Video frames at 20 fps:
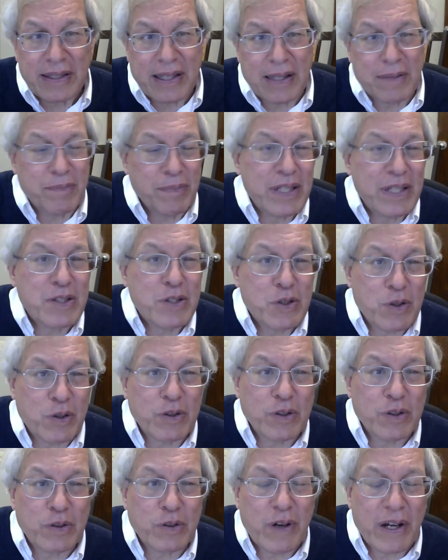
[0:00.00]
that meets
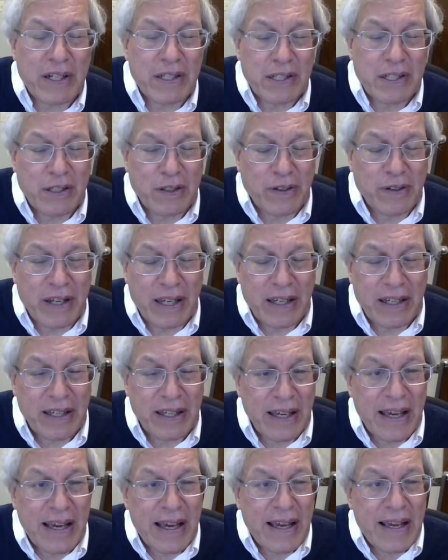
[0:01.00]
certain criteria,
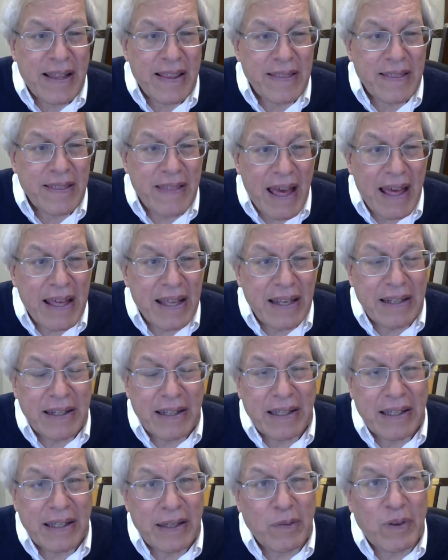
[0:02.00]

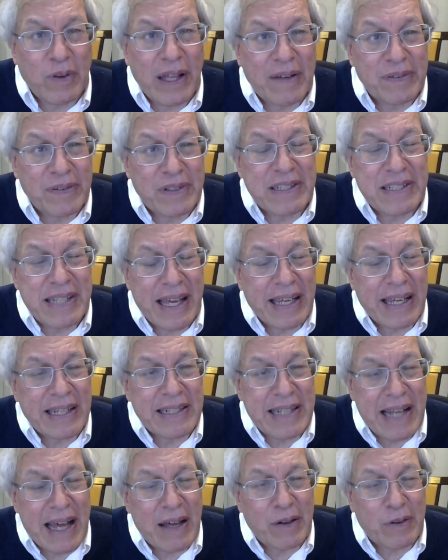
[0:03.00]
then it will have to take
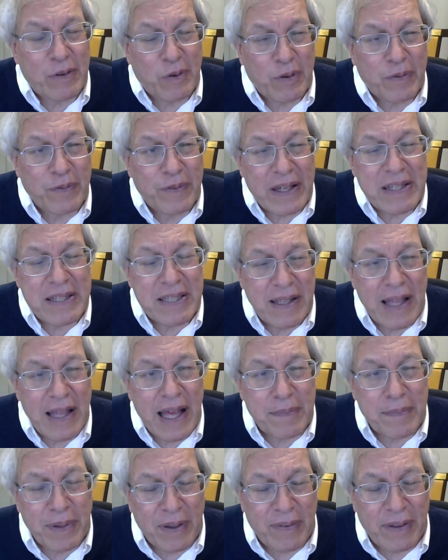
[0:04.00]
it down or face
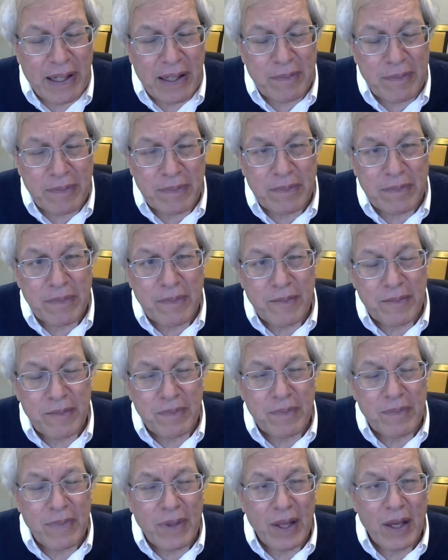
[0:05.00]
liability.
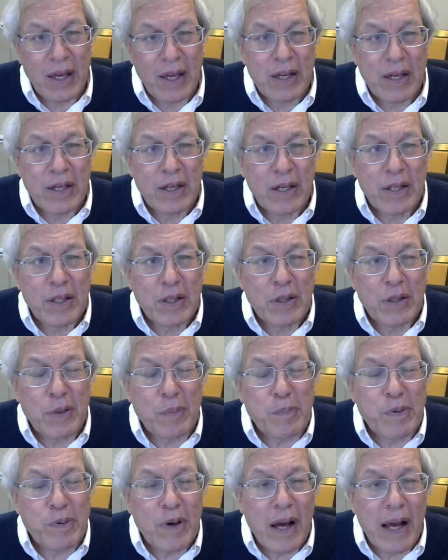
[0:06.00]
The
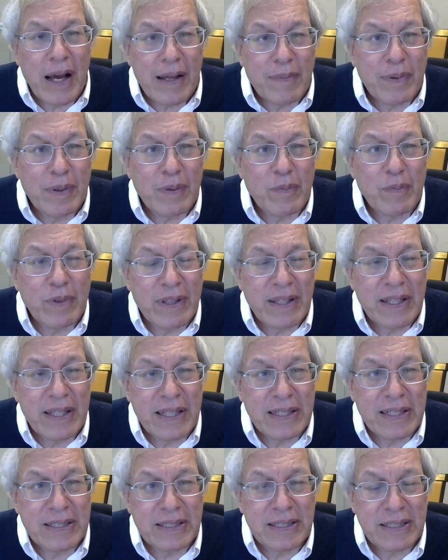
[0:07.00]
problem with
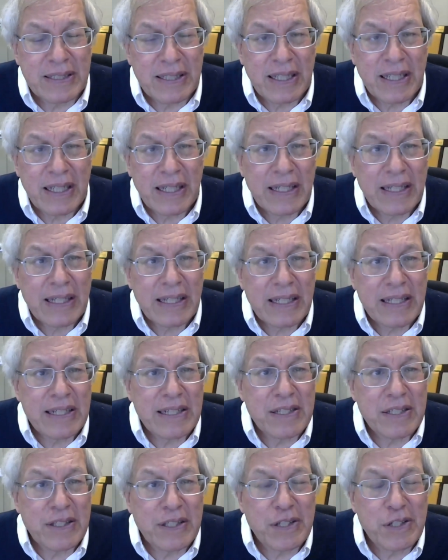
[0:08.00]
this
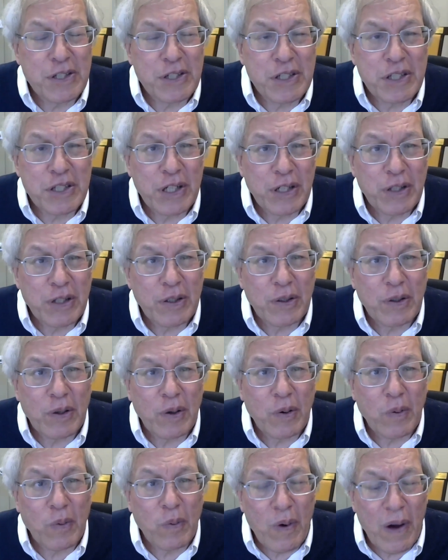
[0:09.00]
is the sheer
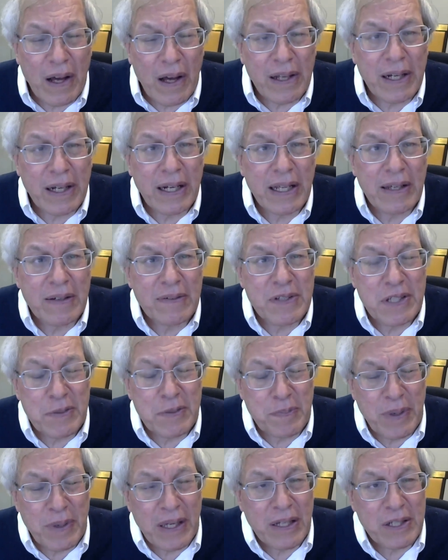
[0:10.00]
quantity of
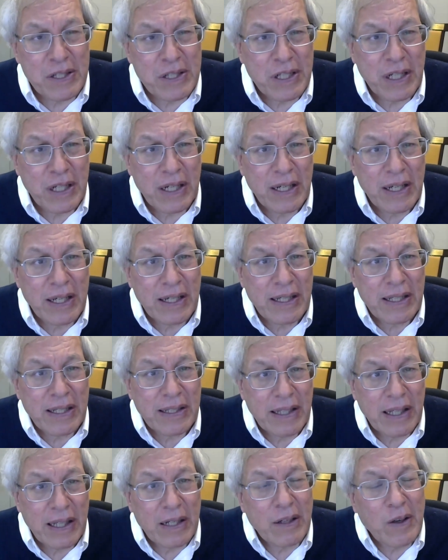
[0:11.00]
speech
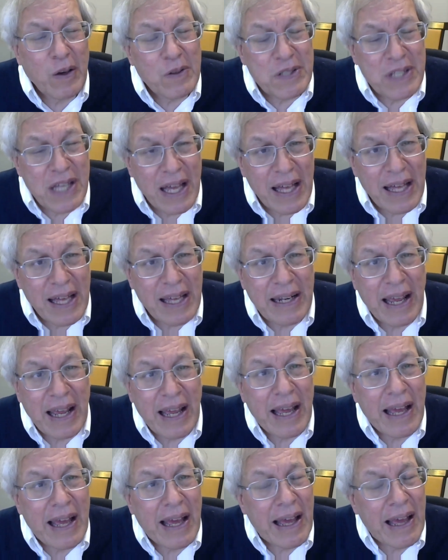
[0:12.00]
that goes on
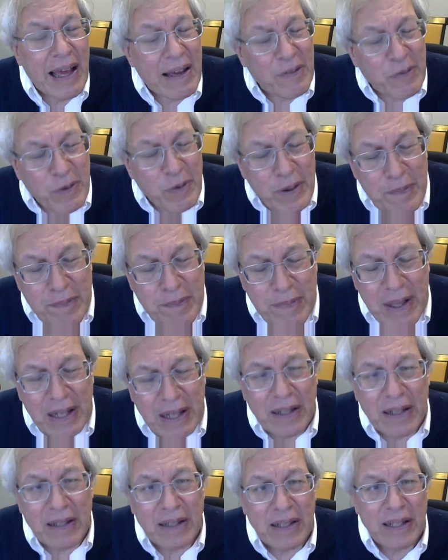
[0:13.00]
every
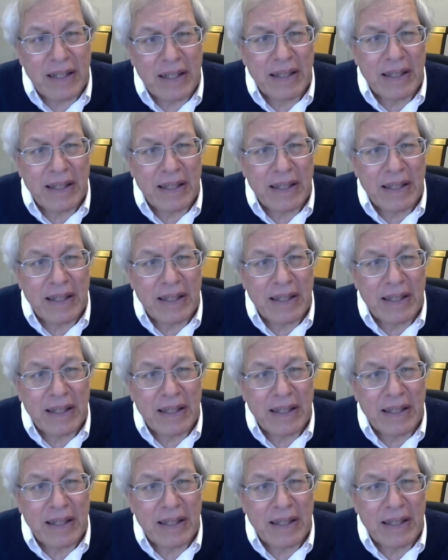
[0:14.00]
minute,